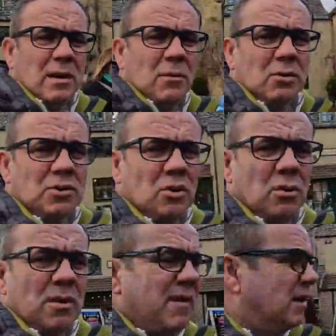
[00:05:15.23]
I'm not sure
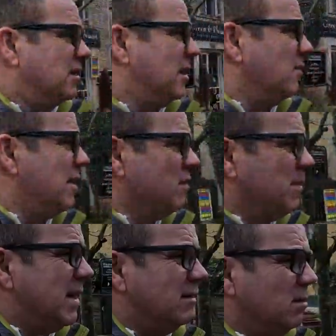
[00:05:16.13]
that have we ever
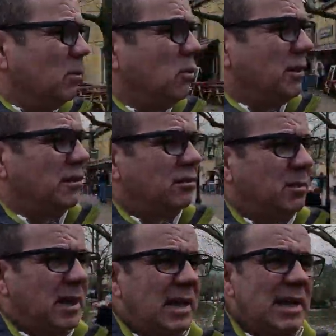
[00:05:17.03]
been to Bourton in the
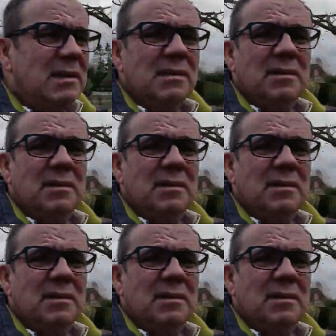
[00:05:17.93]
summer, Claire?